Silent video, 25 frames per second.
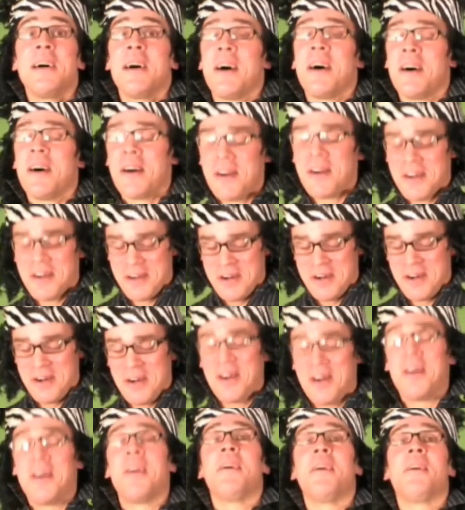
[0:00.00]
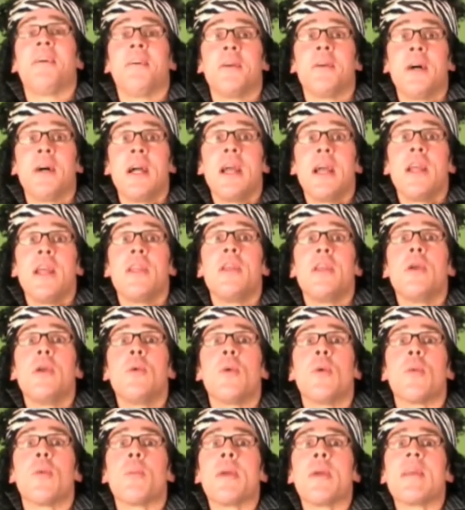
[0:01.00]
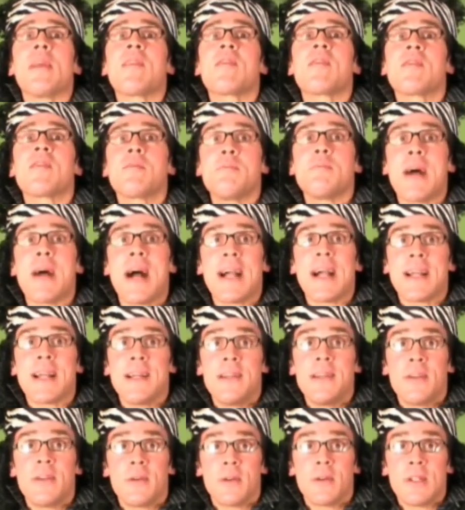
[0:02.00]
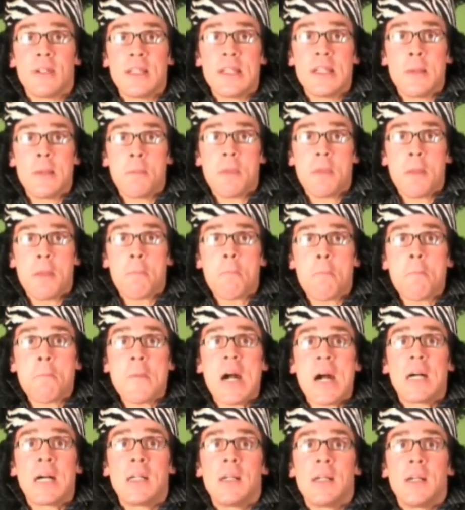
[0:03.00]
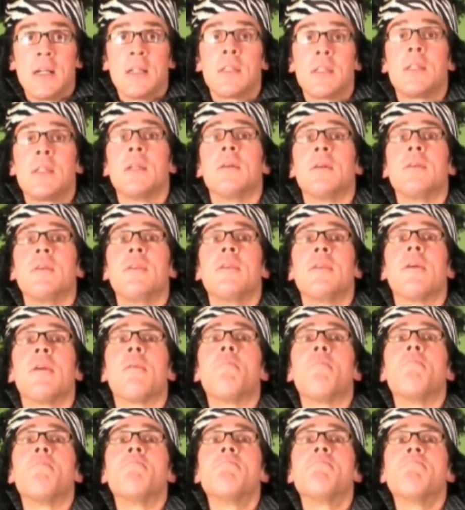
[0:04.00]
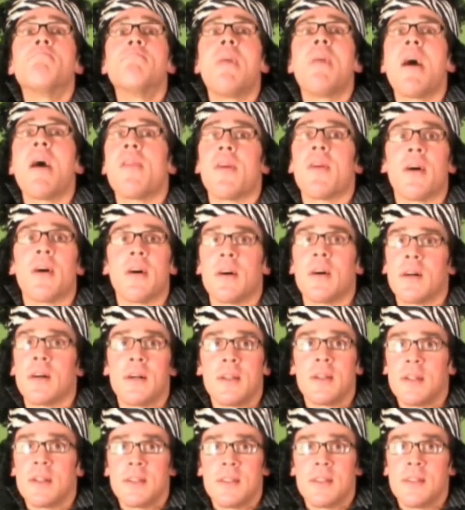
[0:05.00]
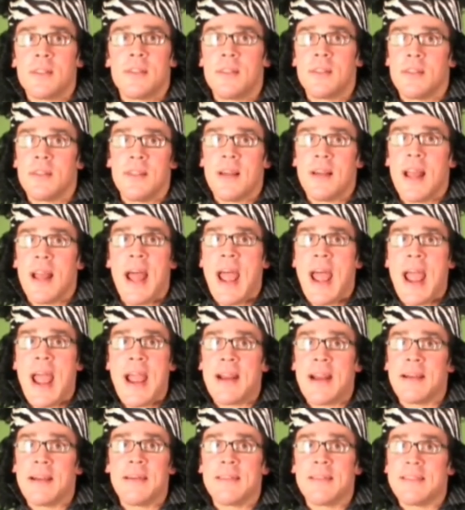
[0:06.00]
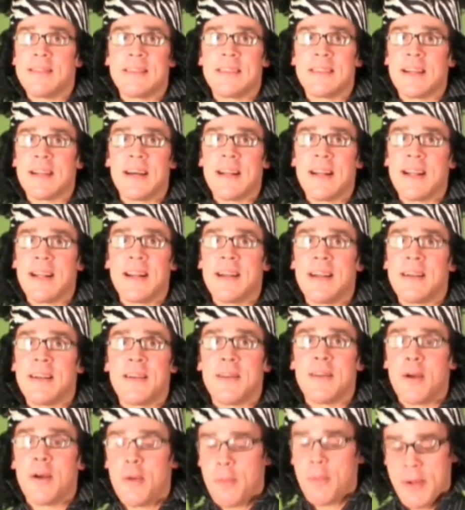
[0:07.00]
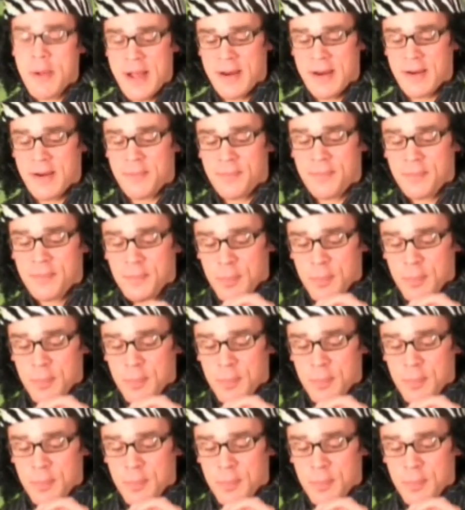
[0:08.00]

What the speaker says: Oh, you will be smacking your lips till your mother ain't done it no better.